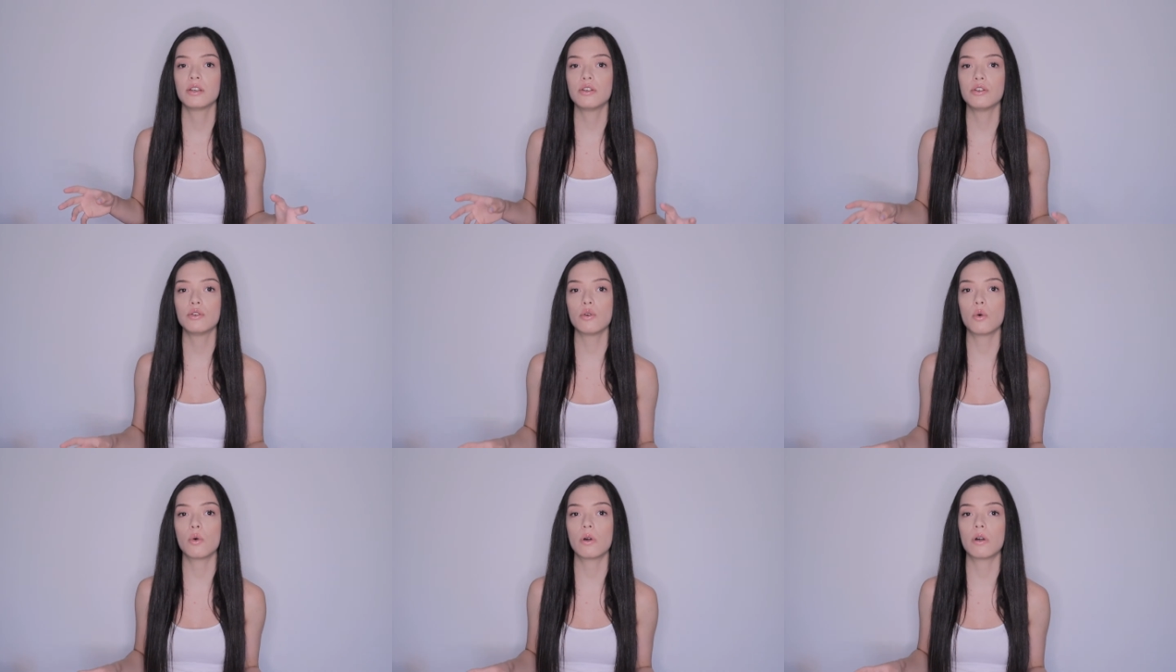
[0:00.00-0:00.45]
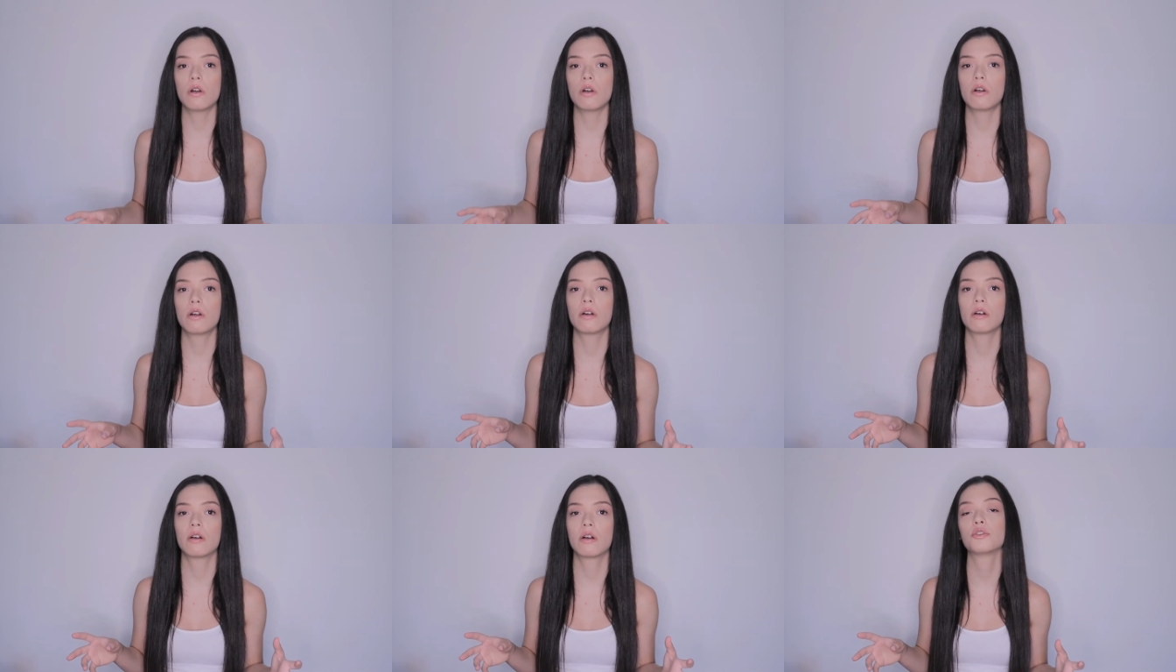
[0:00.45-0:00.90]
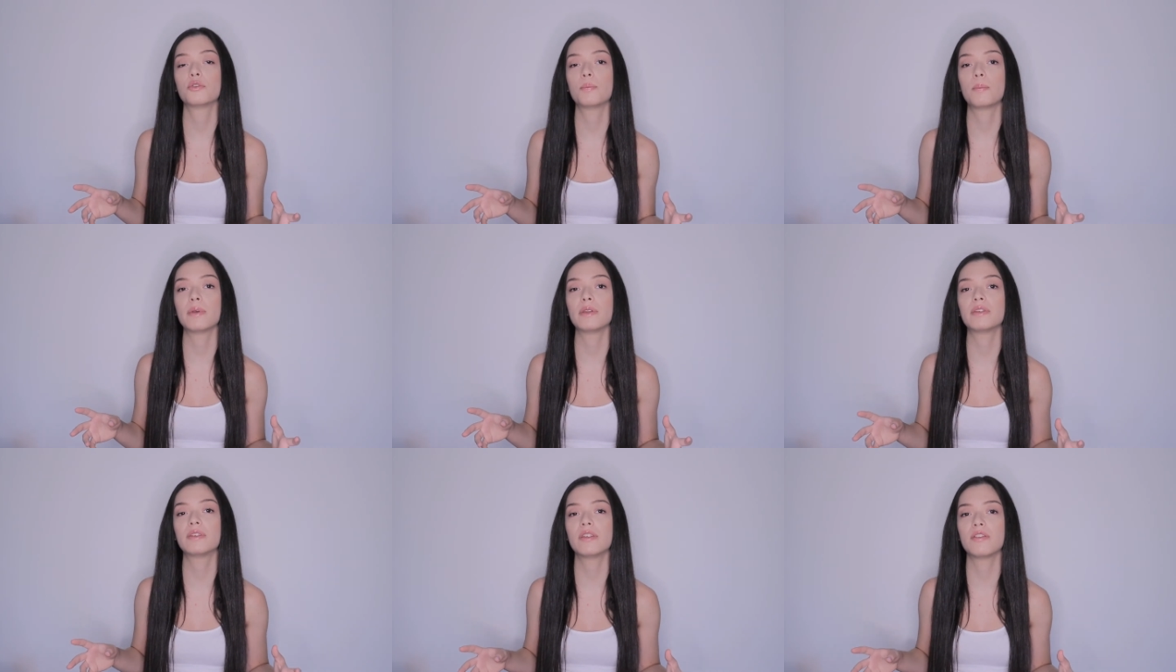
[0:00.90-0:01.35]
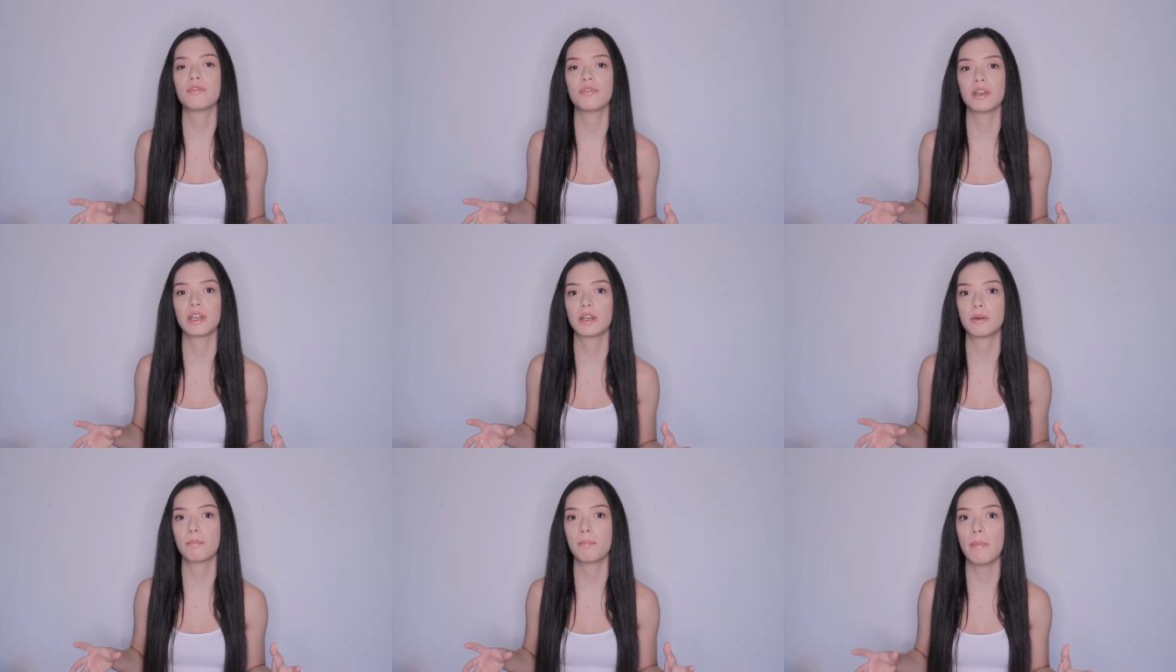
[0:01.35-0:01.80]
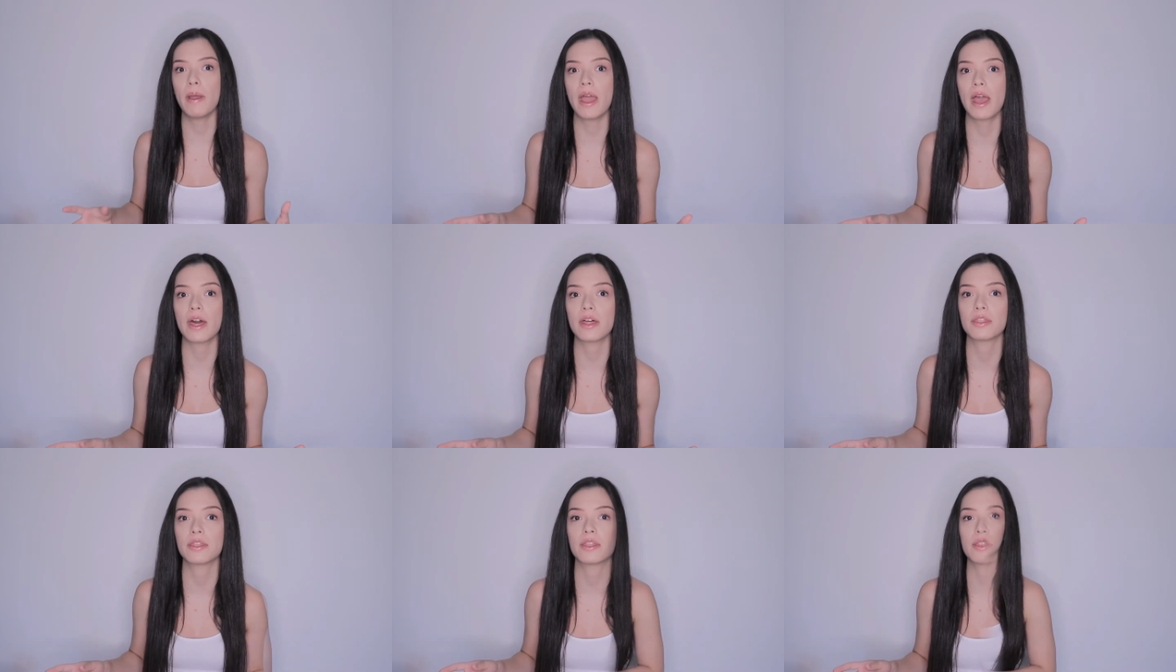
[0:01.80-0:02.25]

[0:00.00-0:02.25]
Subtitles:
your specific path.